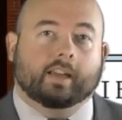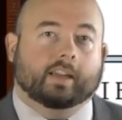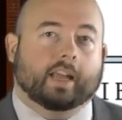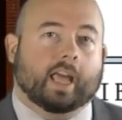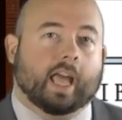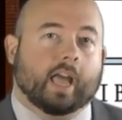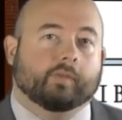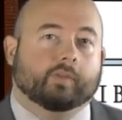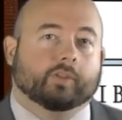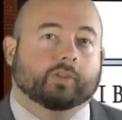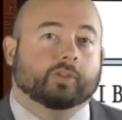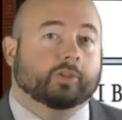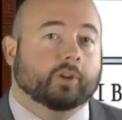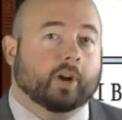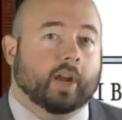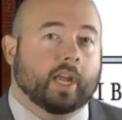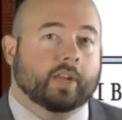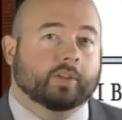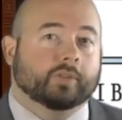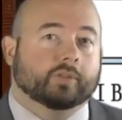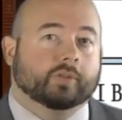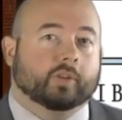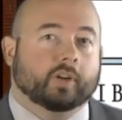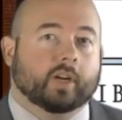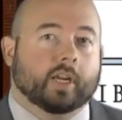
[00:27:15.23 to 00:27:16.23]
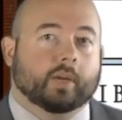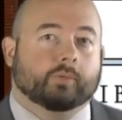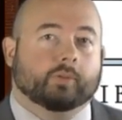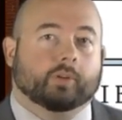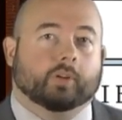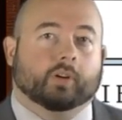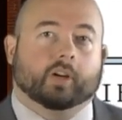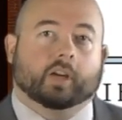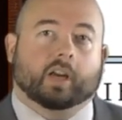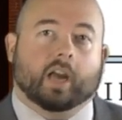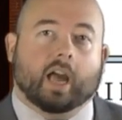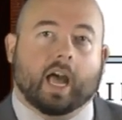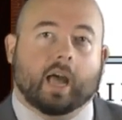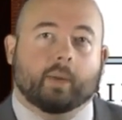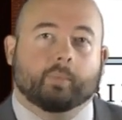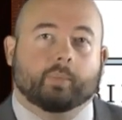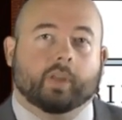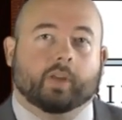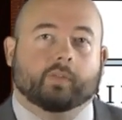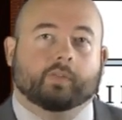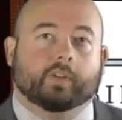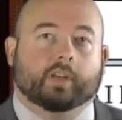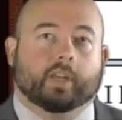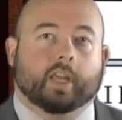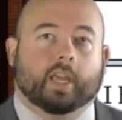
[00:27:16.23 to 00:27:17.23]
to have a transcript or a copy
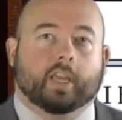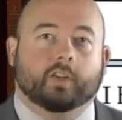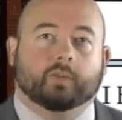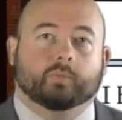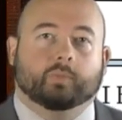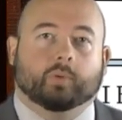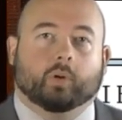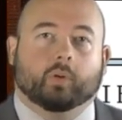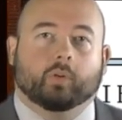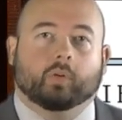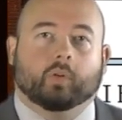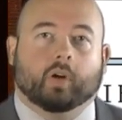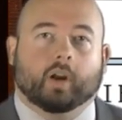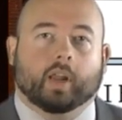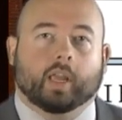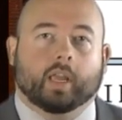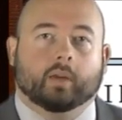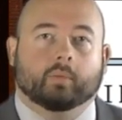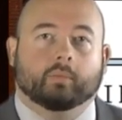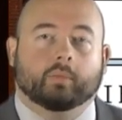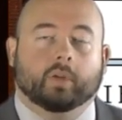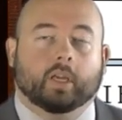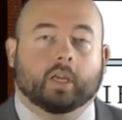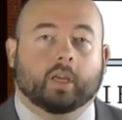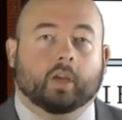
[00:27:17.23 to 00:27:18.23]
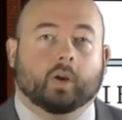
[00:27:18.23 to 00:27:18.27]
of today's program,